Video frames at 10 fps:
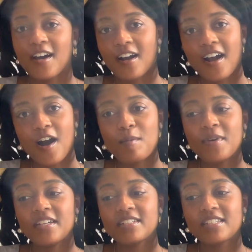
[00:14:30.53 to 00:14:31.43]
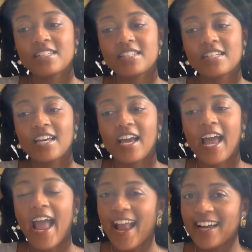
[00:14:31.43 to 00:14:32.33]
the comments,
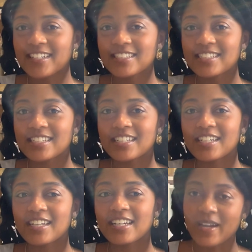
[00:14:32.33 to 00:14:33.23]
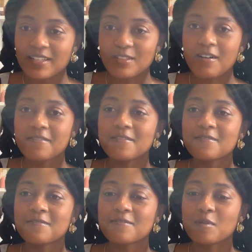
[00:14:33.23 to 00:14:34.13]
and based off
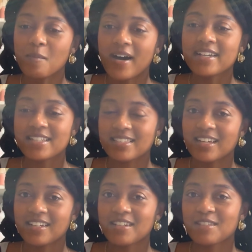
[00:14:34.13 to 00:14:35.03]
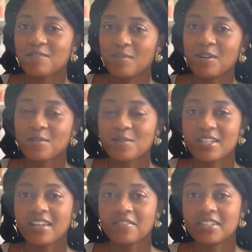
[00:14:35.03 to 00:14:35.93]
of my aesthetics of Melrose
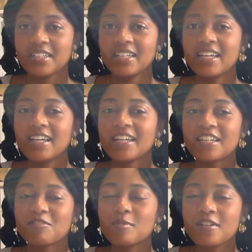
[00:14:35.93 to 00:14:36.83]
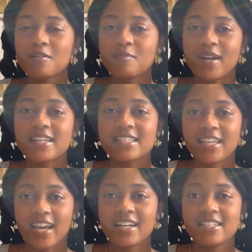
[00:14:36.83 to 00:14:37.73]
Haven, give me your best
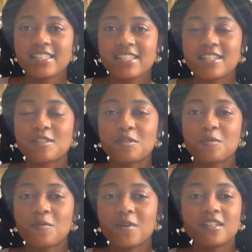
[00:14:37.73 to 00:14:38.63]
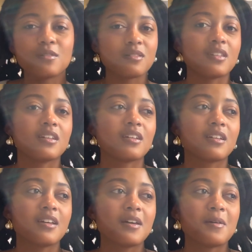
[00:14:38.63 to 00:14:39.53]
guess as to what you think
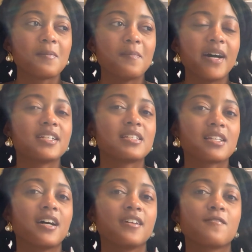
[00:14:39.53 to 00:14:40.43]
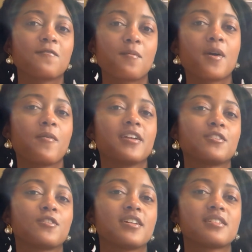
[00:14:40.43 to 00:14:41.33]
my design for my
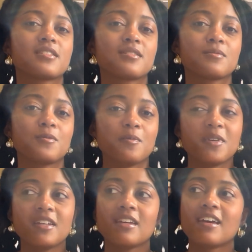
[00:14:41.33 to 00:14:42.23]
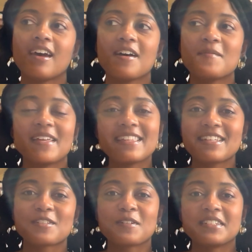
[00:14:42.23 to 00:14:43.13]
wedding dress will be. I think
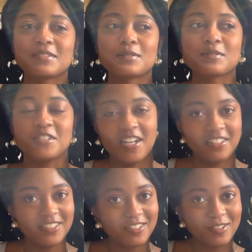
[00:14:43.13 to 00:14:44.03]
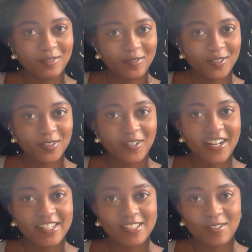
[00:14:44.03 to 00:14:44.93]
that's a great little challenge for you
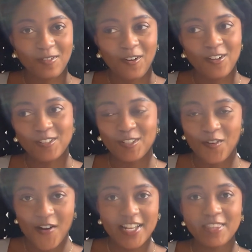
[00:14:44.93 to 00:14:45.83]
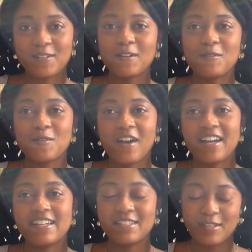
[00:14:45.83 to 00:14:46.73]
guys, for all 23 of you
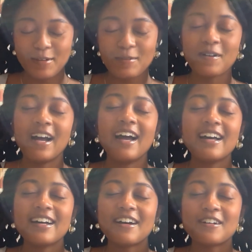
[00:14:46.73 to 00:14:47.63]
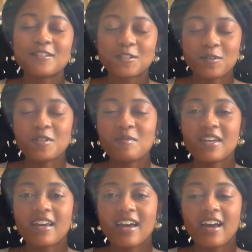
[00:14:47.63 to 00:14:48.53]
guys who joined
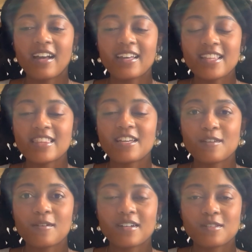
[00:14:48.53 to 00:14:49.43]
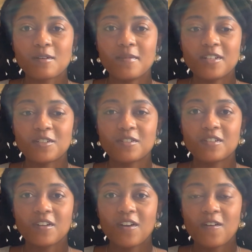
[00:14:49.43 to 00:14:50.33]
me. Again, thank you guys so much
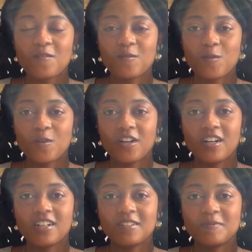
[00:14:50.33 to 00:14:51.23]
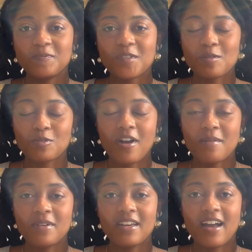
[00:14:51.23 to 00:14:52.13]
for
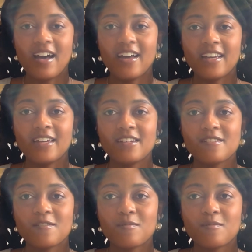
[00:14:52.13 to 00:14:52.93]
subscribing. I